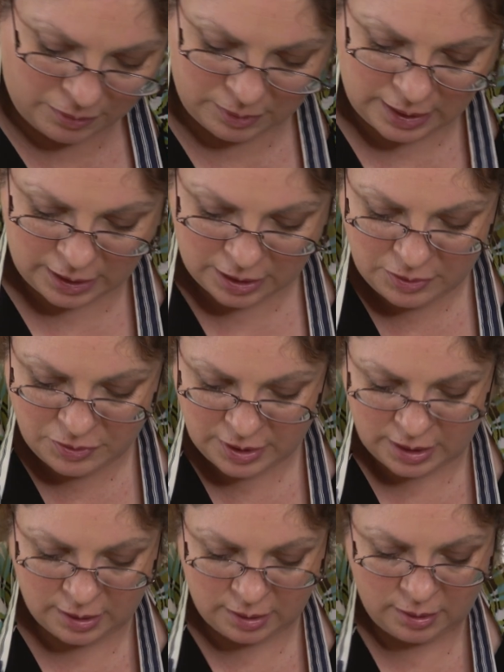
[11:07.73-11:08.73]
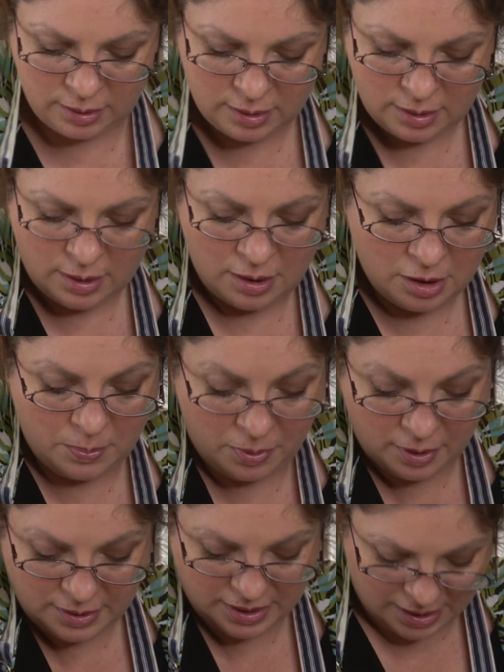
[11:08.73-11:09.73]
don't like using the
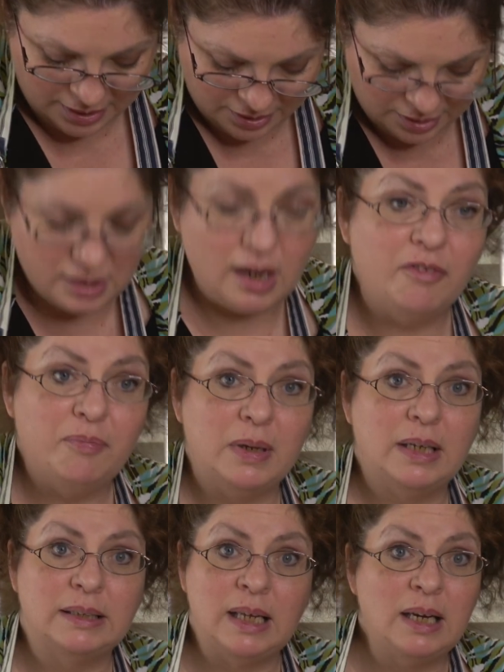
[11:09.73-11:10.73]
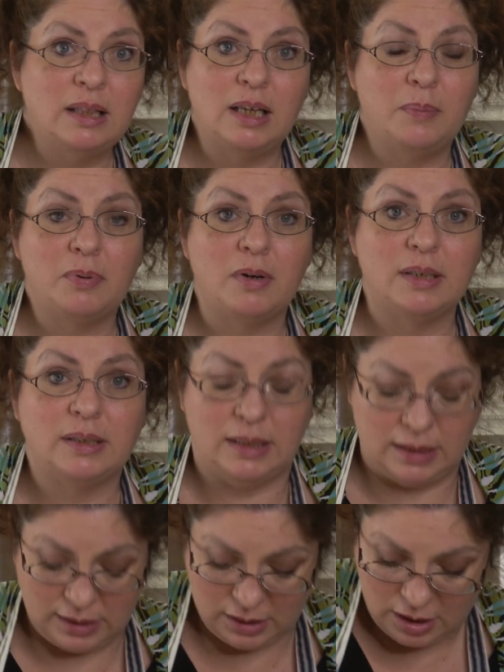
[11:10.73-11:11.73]
processed stuff because anything
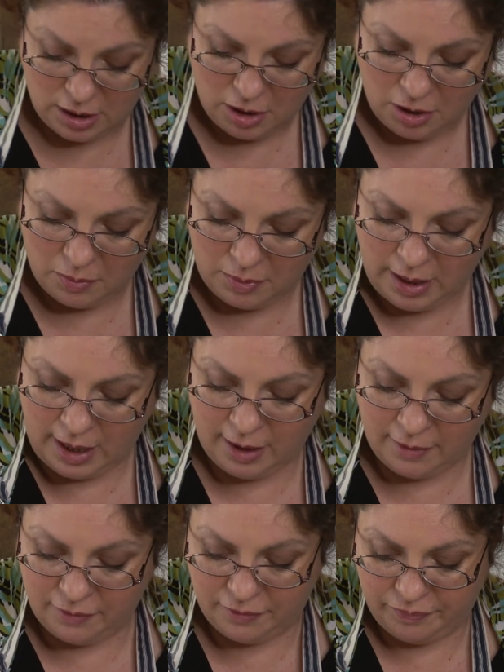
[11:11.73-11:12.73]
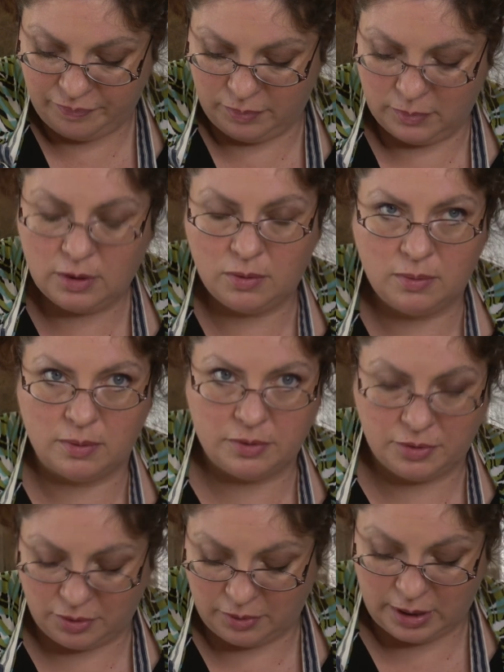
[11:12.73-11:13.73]
processed will have corn
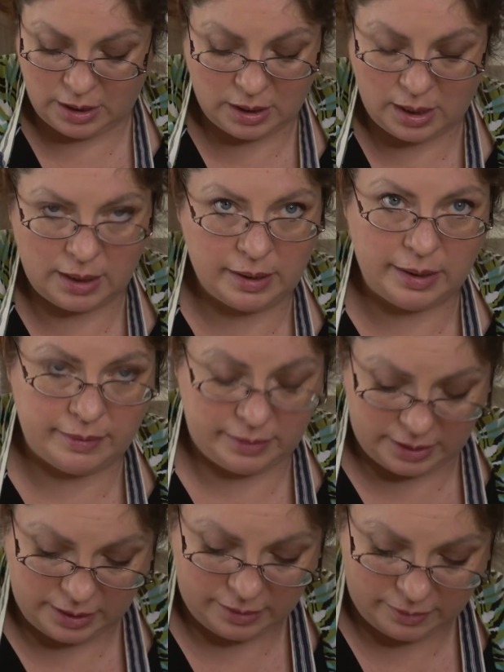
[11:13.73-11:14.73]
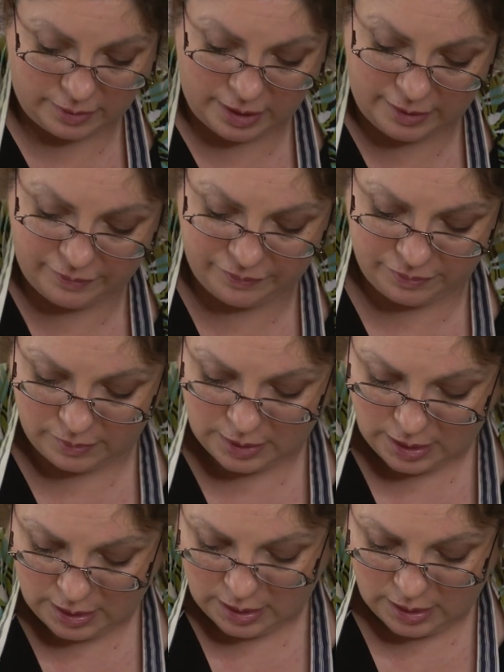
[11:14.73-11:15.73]
or soy in it, I guarantee you. I've
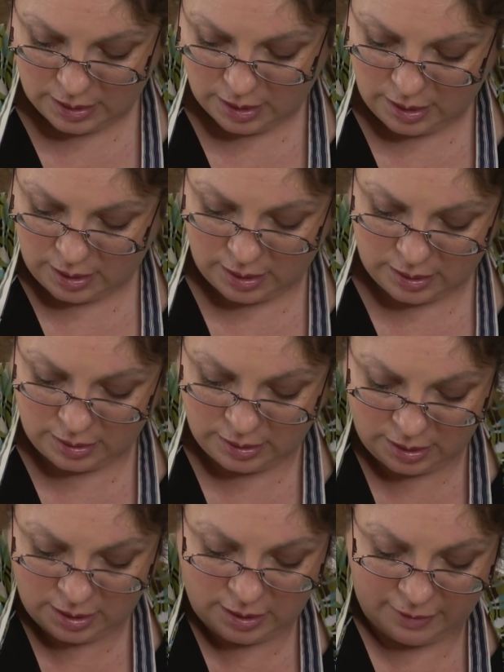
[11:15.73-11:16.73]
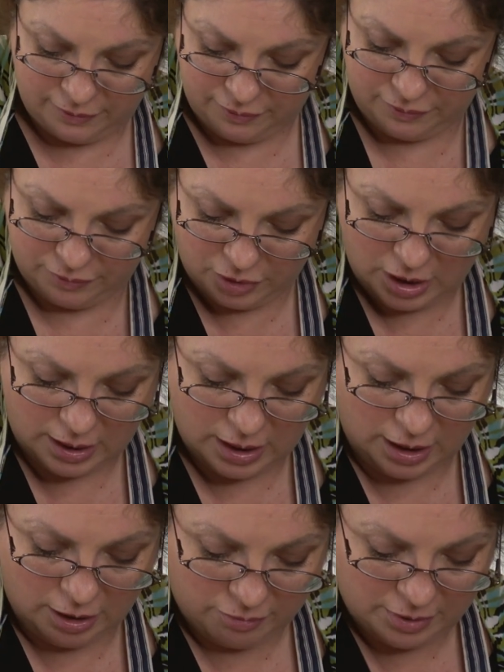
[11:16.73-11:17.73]
done enough
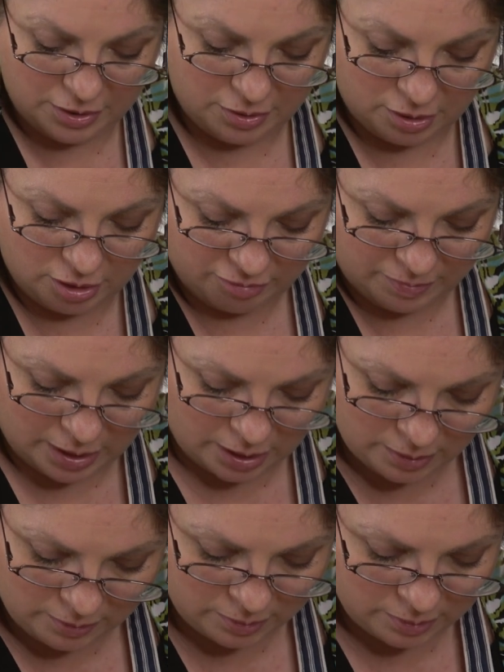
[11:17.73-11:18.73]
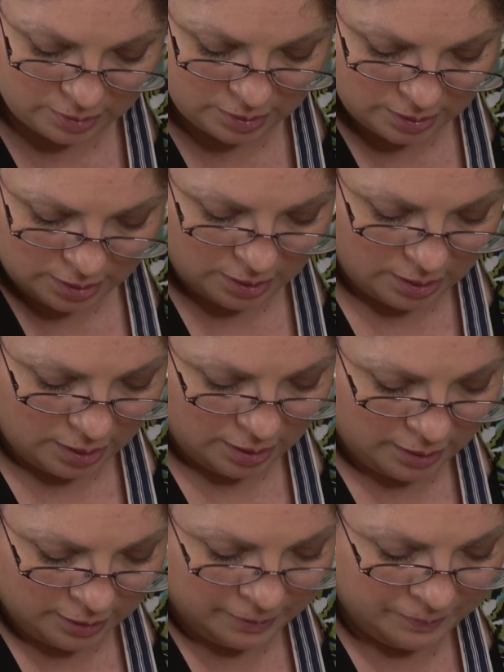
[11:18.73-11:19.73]
checking and research of my own.
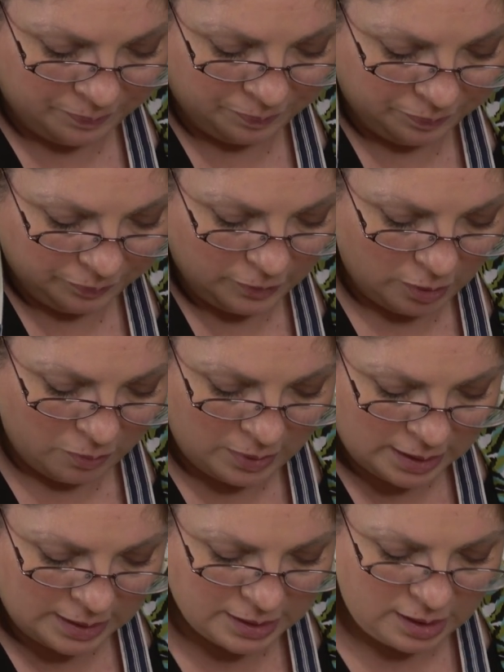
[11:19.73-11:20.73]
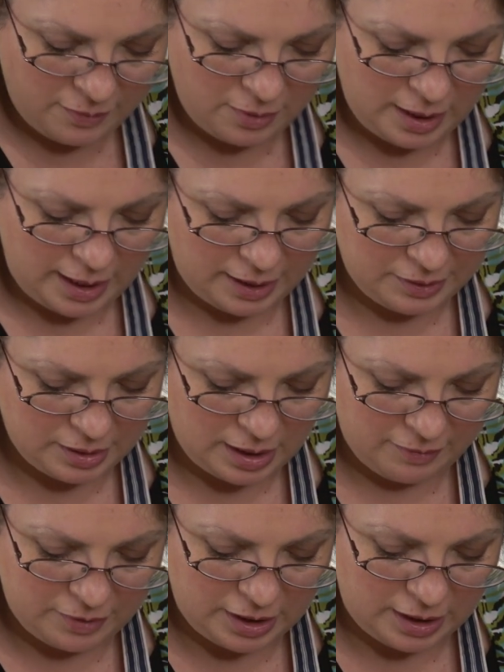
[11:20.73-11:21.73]
When I discovered I had the
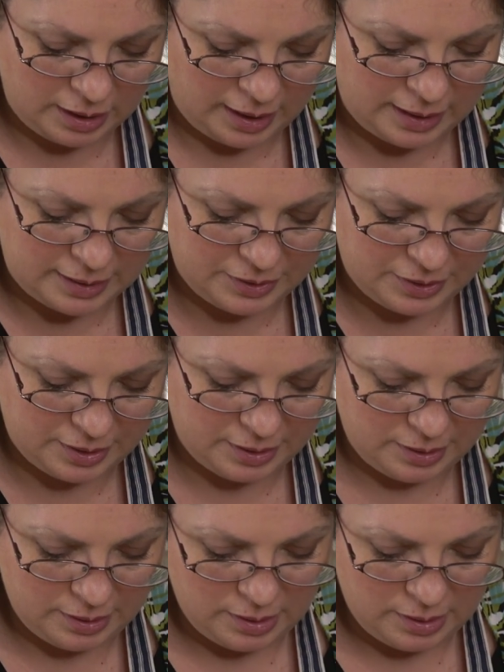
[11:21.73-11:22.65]
diverticulitis,